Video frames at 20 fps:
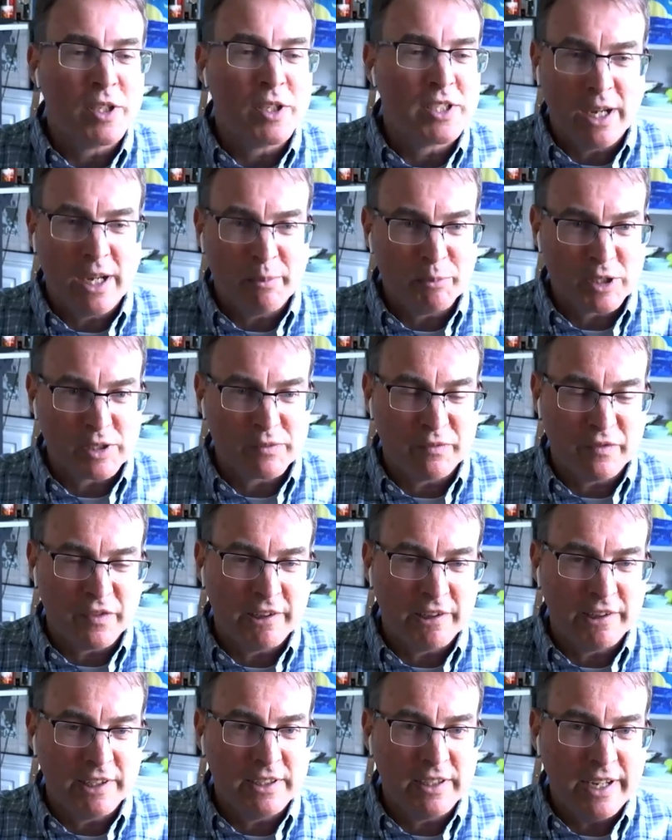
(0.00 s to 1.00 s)
always I'm just
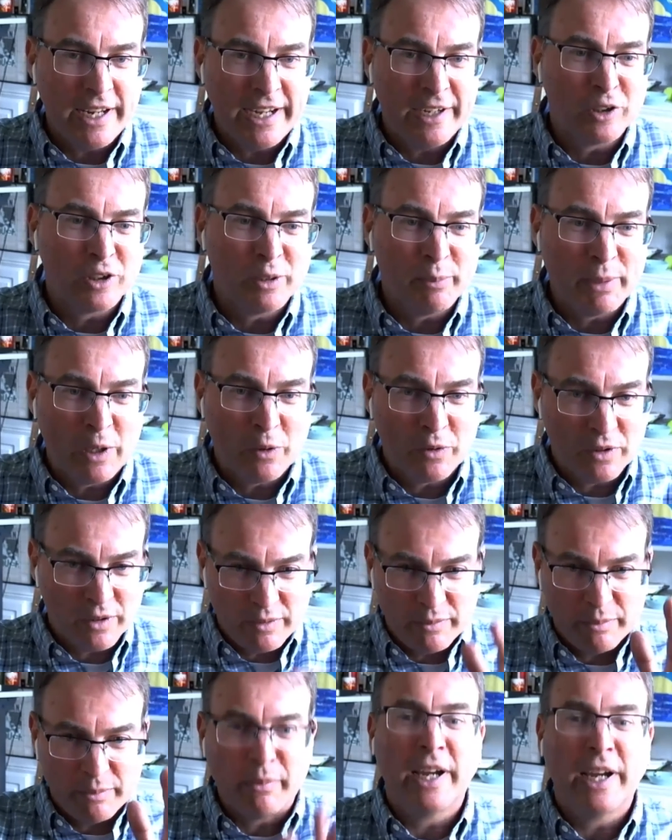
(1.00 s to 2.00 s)
very anal
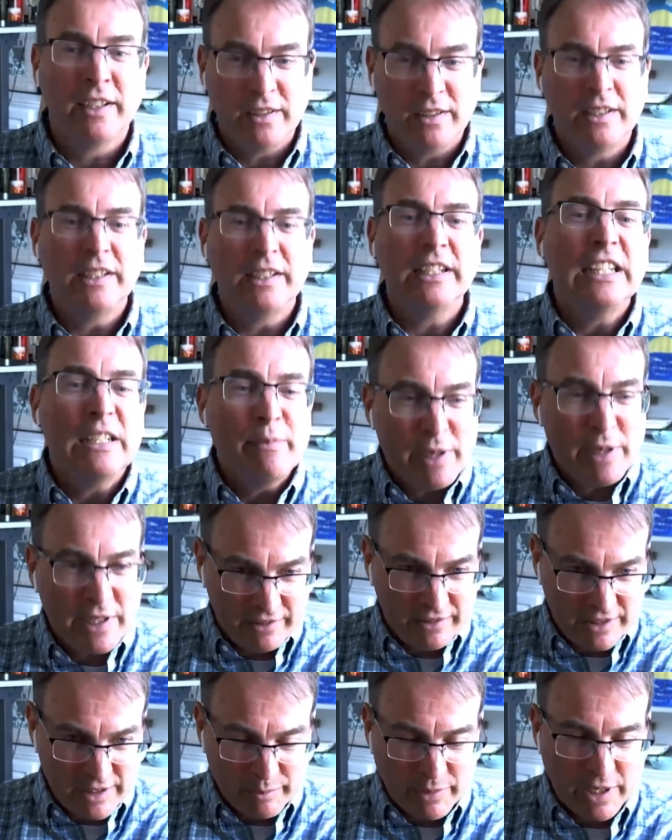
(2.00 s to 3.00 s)
about my
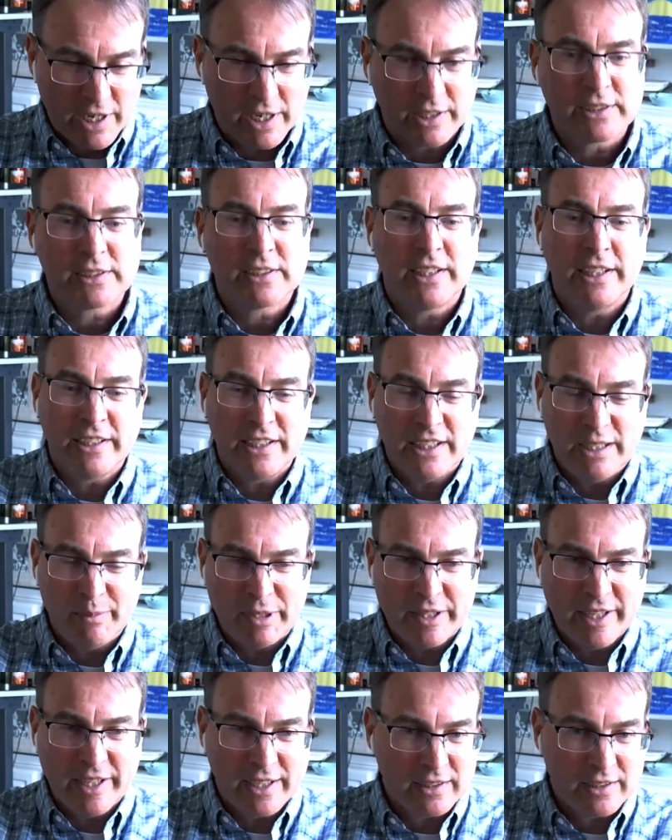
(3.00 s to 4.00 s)
email inbox and
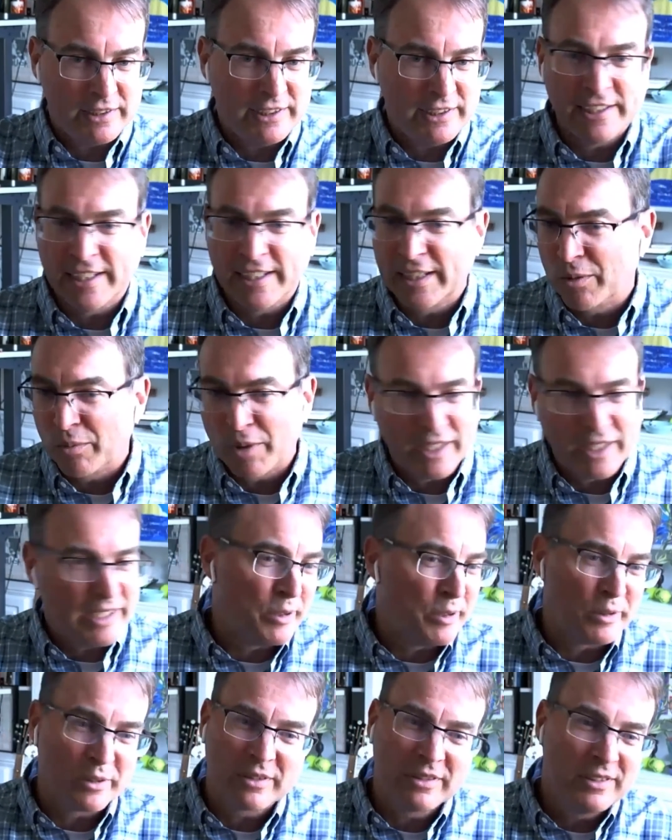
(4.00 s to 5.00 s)
keeping that clean. And I don't
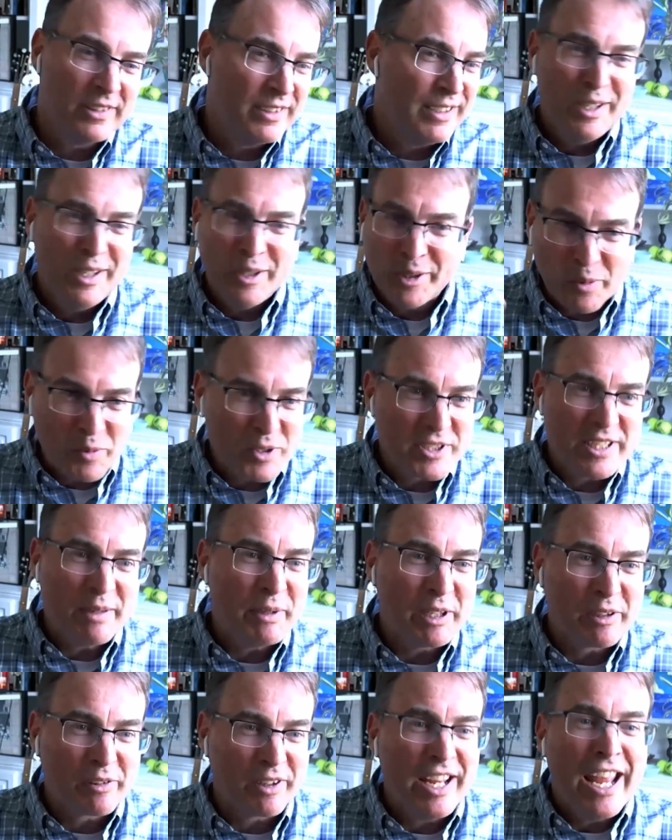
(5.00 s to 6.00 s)
want to hear, don't
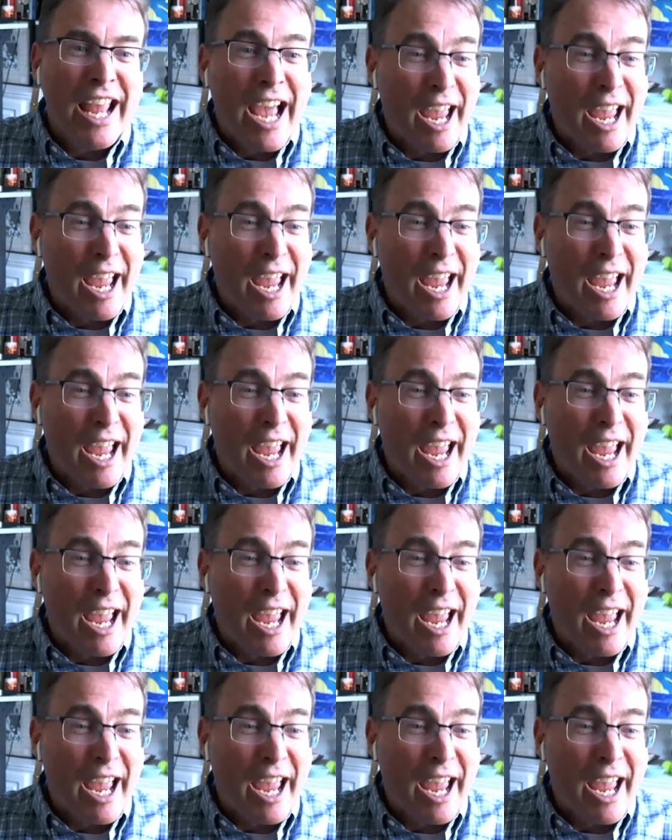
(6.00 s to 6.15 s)
send me.